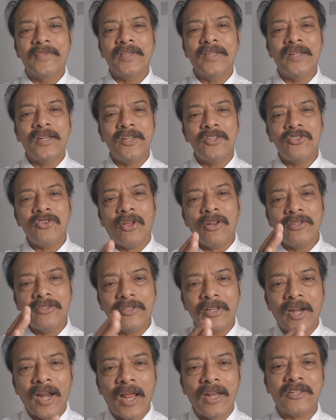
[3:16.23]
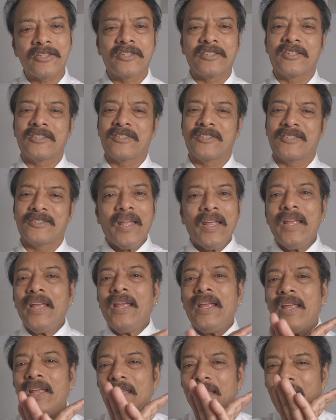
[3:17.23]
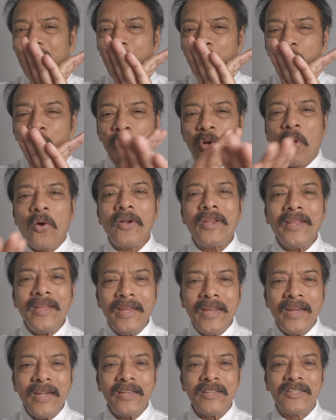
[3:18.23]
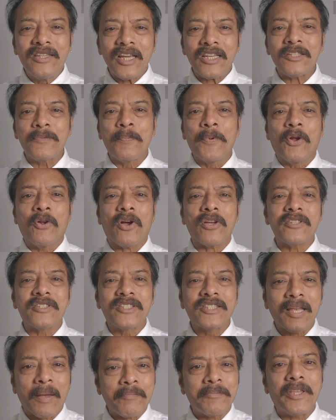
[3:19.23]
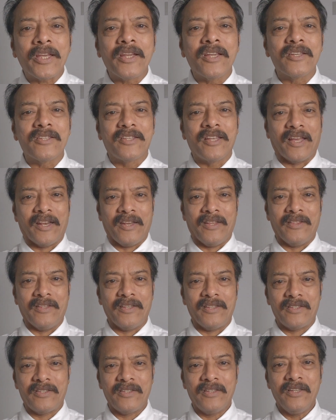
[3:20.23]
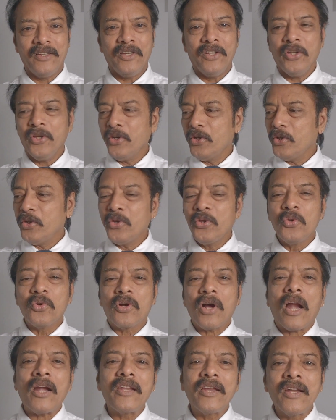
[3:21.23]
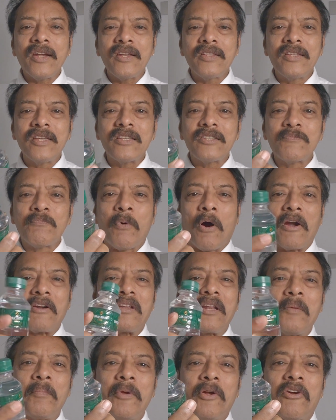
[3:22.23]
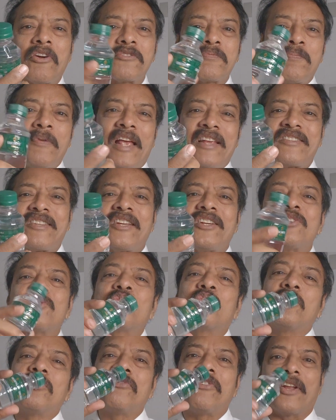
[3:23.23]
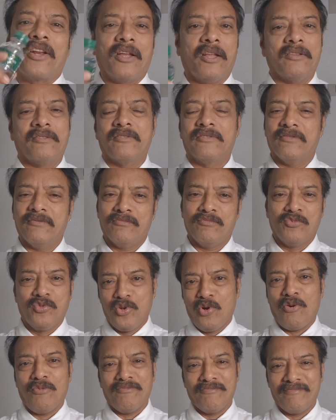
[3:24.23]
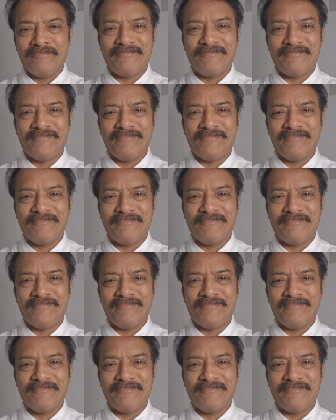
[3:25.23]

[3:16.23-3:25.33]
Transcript: It is all trash. You don't eat just because something is there in this. You can't eat this bottle because plastic is good for health. No.